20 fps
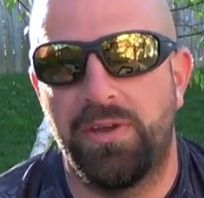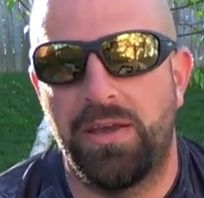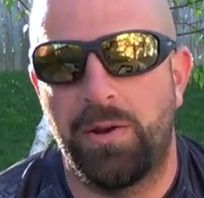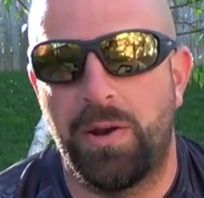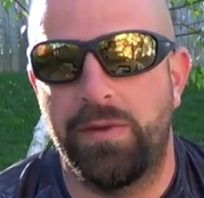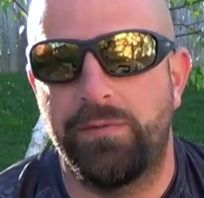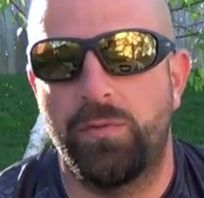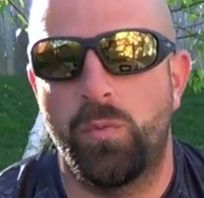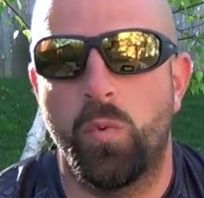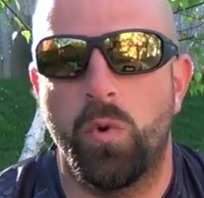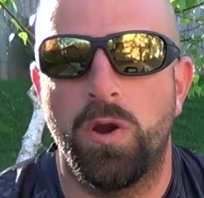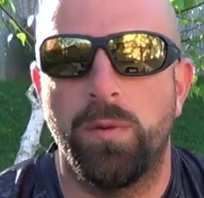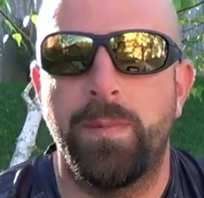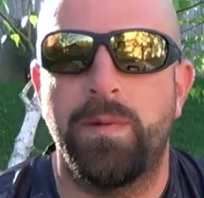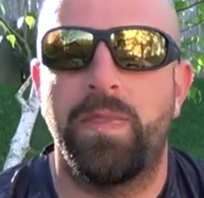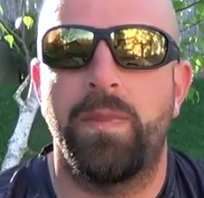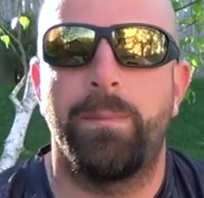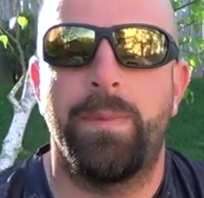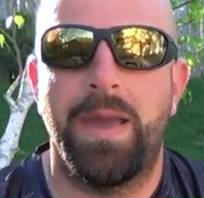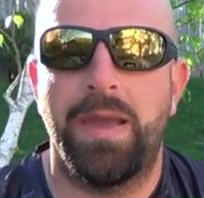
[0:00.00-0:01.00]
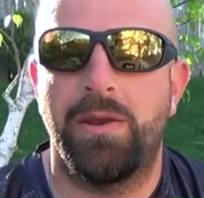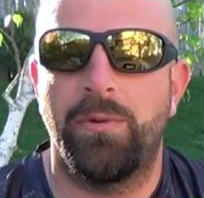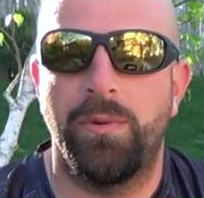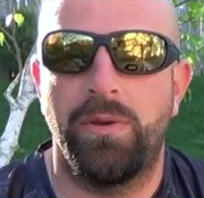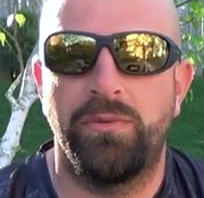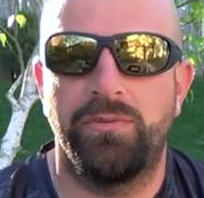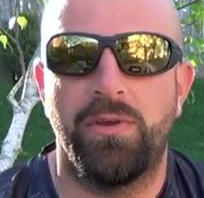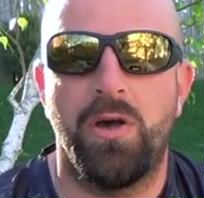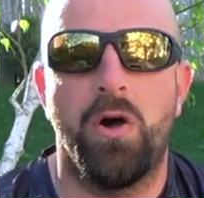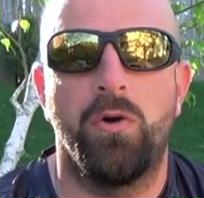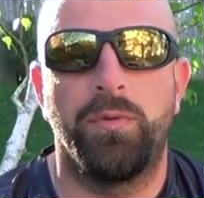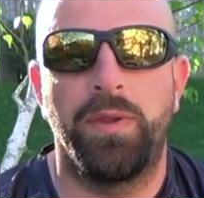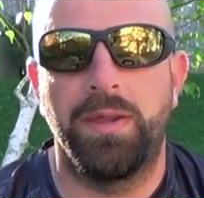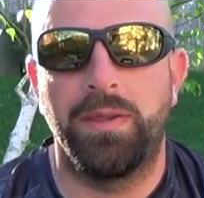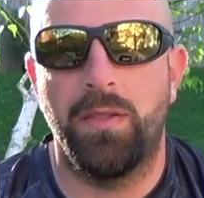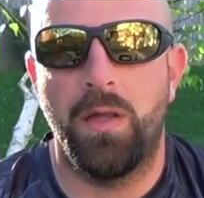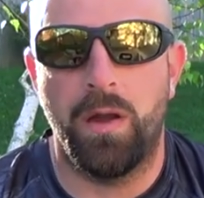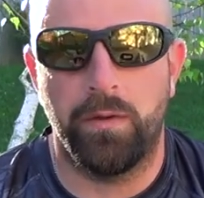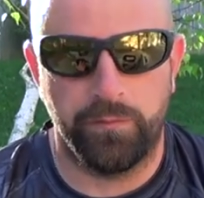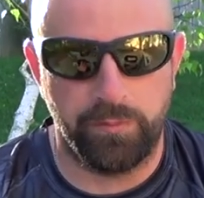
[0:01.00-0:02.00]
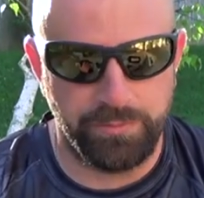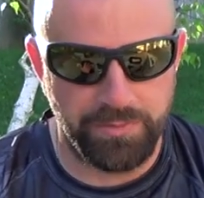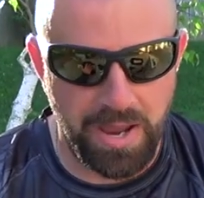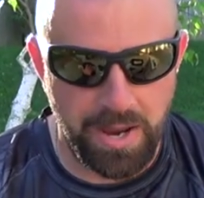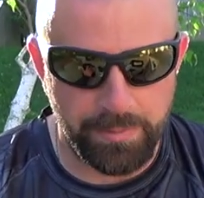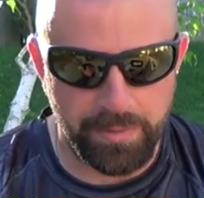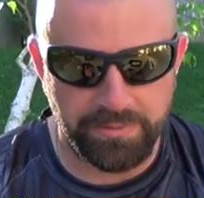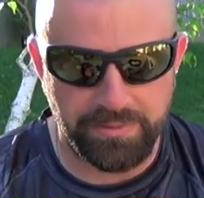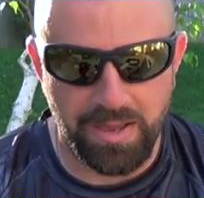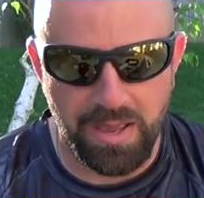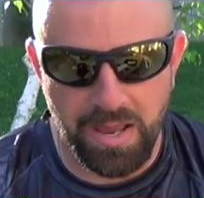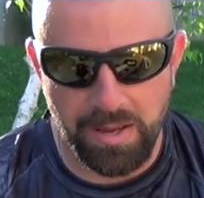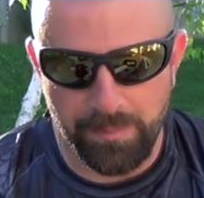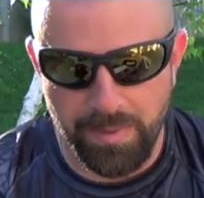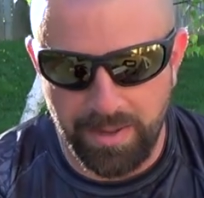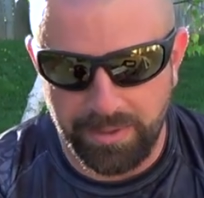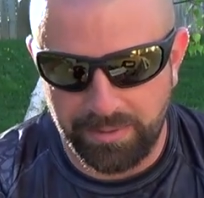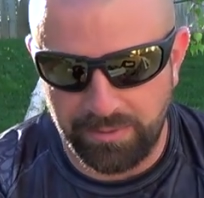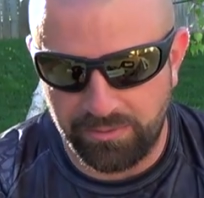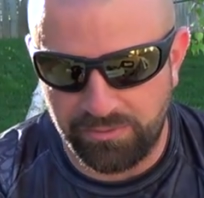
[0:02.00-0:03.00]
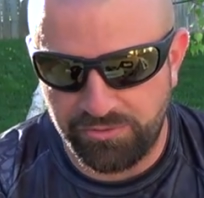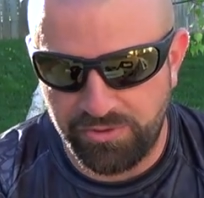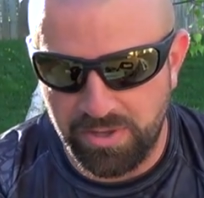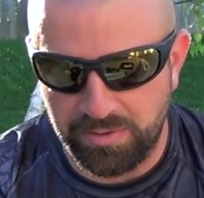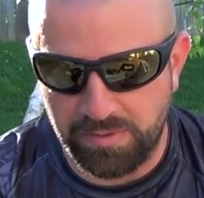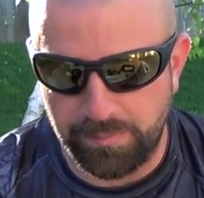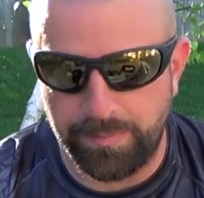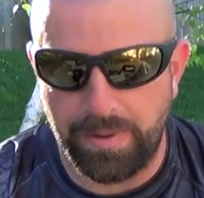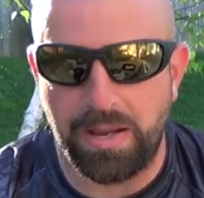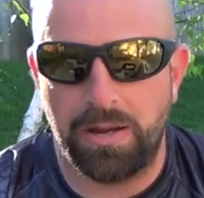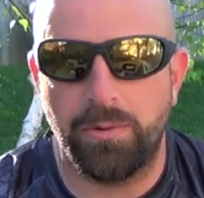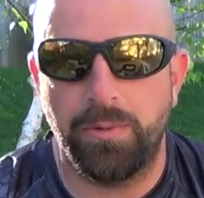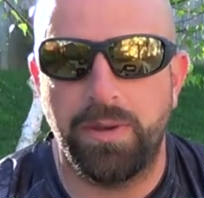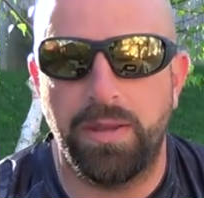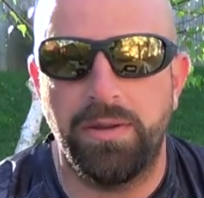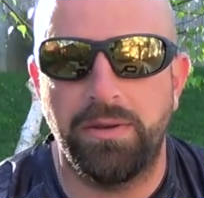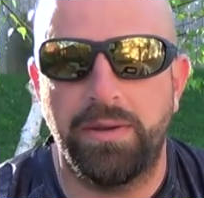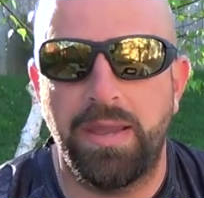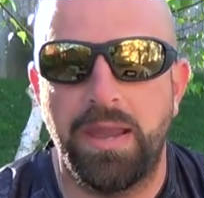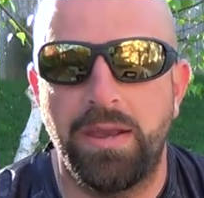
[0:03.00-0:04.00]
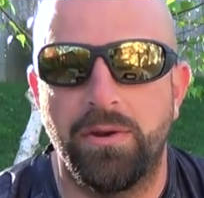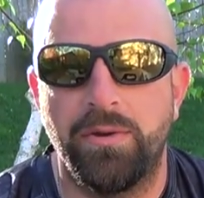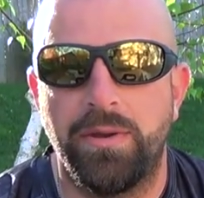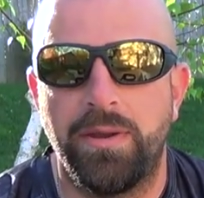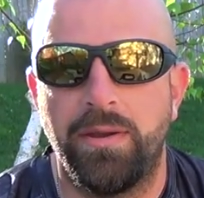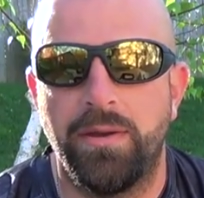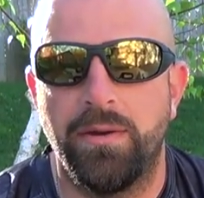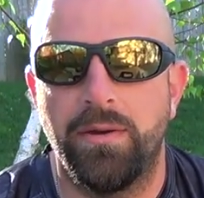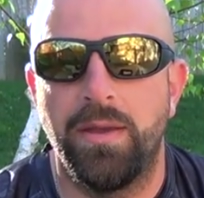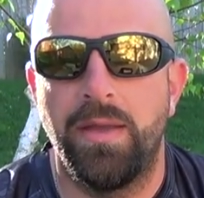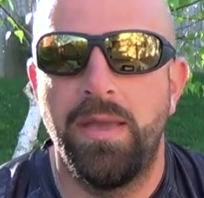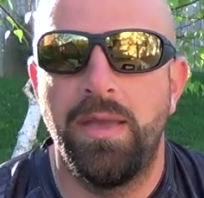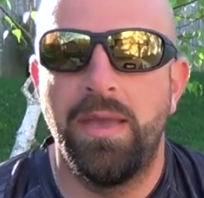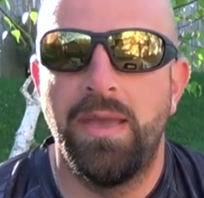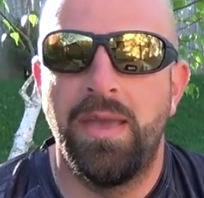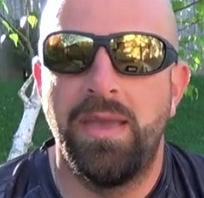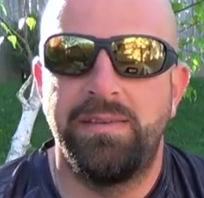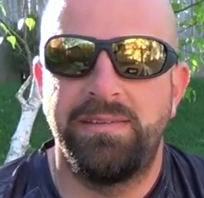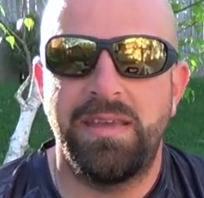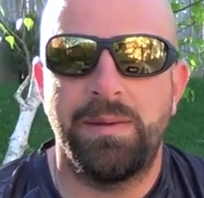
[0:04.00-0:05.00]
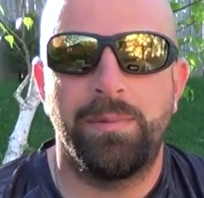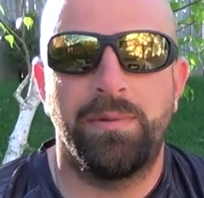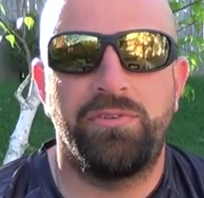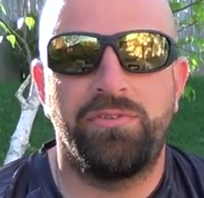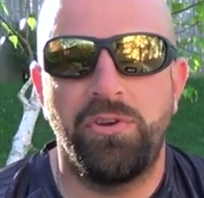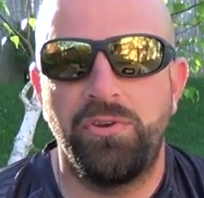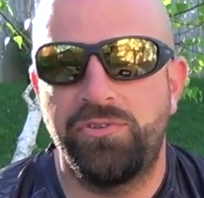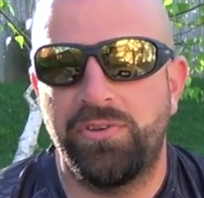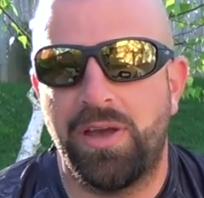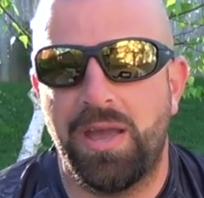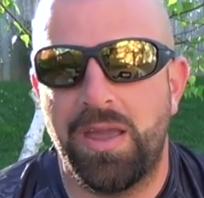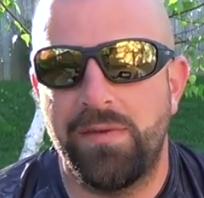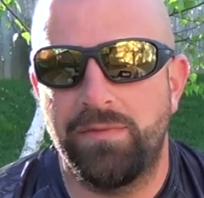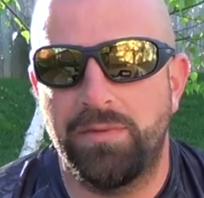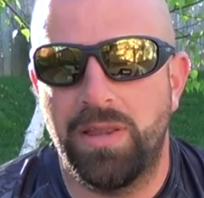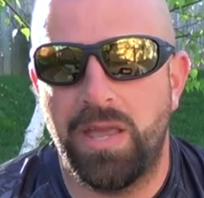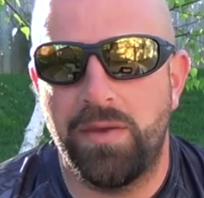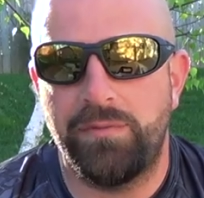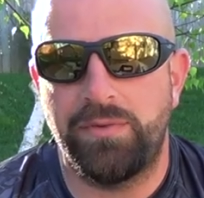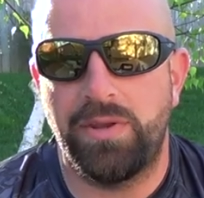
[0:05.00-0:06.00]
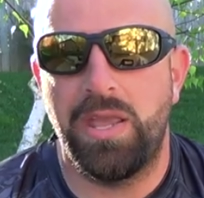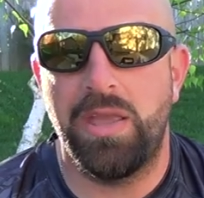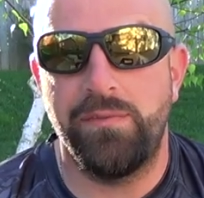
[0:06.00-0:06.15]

I don't have to worry about the batteries all day long. From time to time, I can just check the battery indicator here, see how much juice I have left.